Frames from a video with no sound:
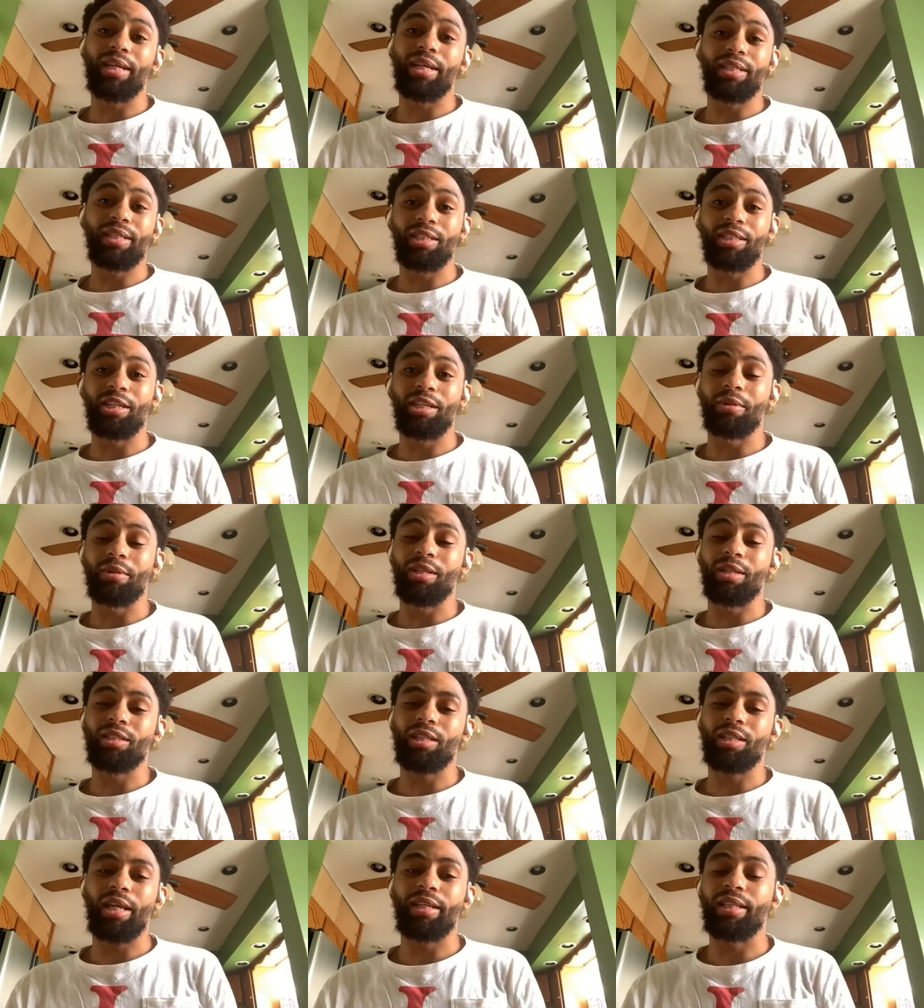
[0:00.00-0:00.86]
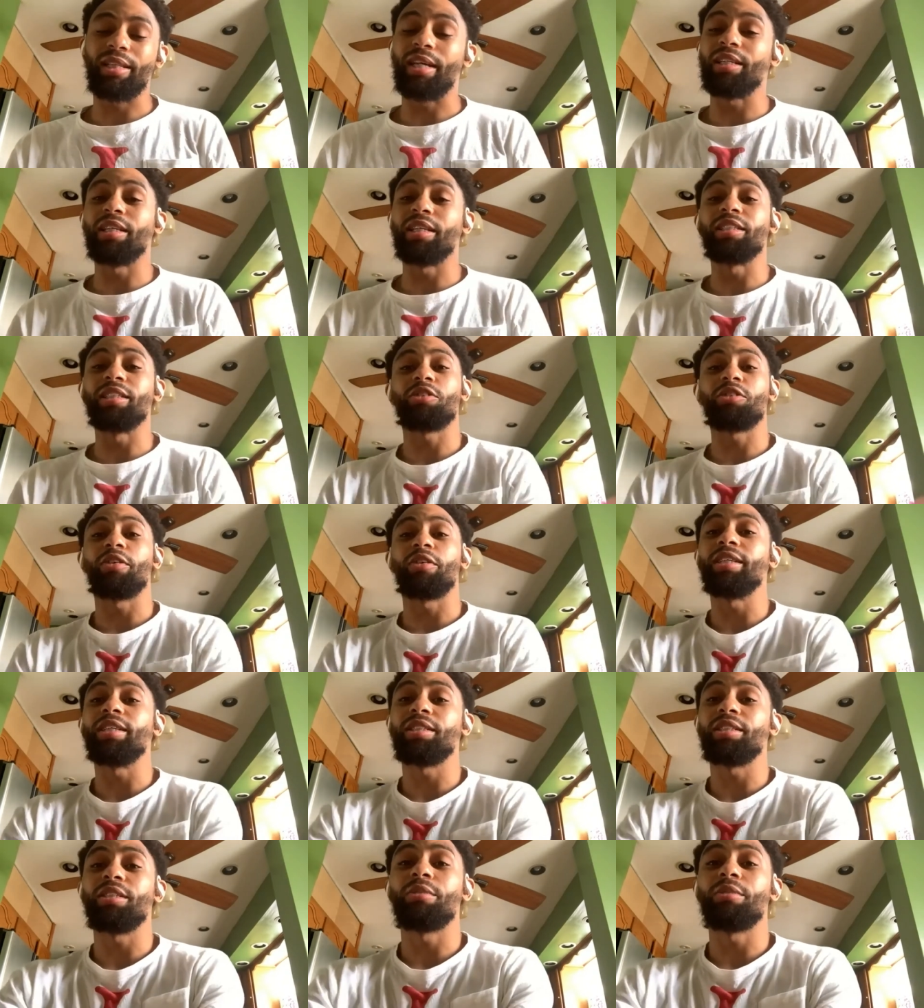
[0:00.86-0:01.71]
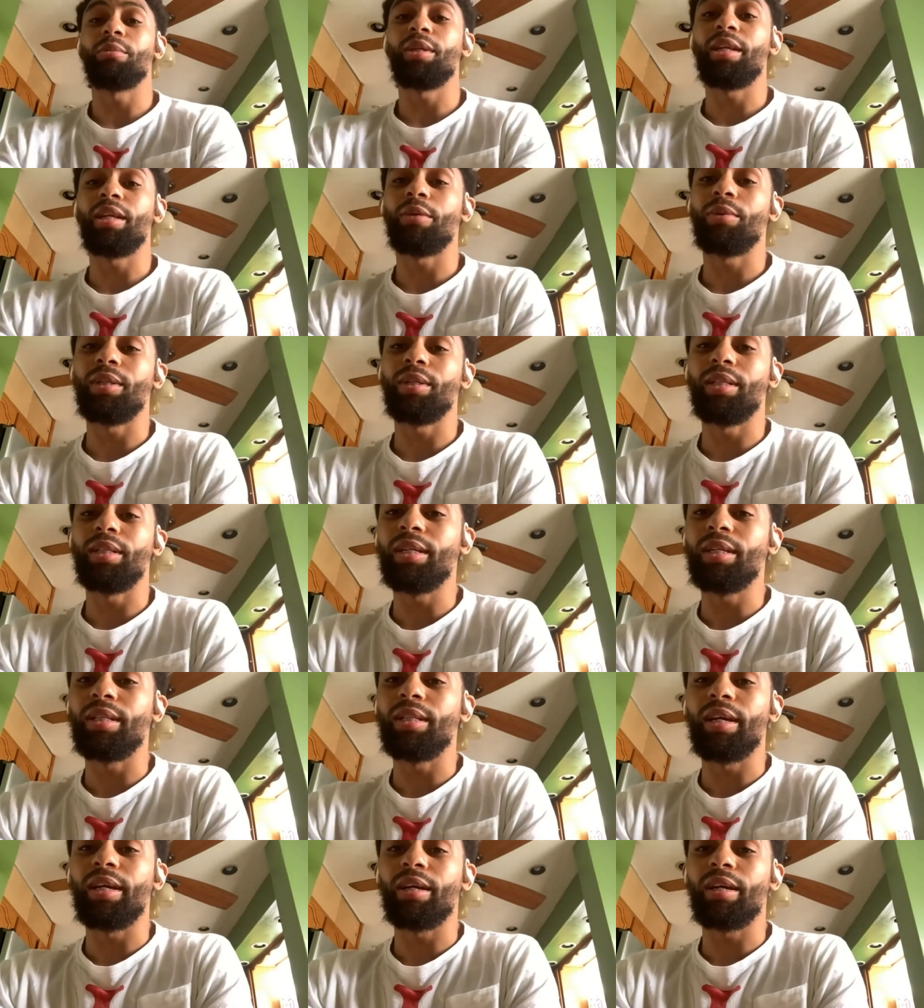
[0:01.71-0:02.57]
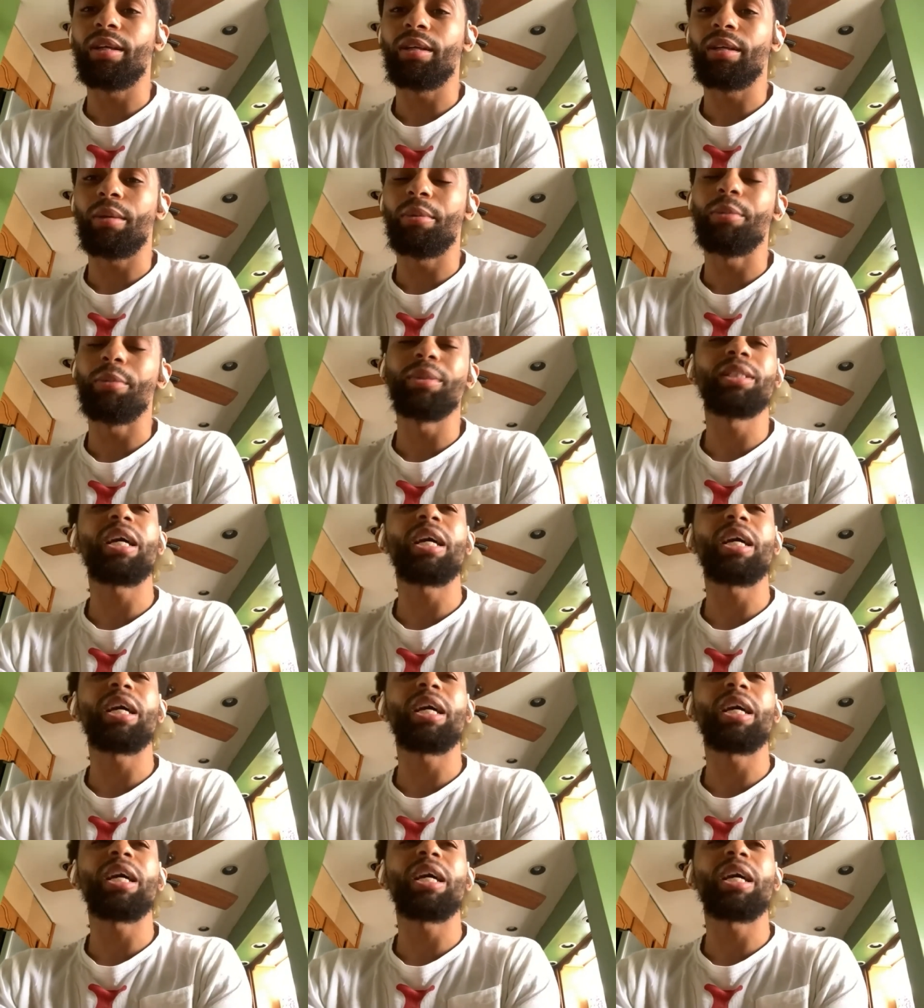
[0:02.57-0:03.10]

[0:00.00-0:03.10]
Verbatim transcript: with that team. And it's like, that is crazy to me that we did that. I mean,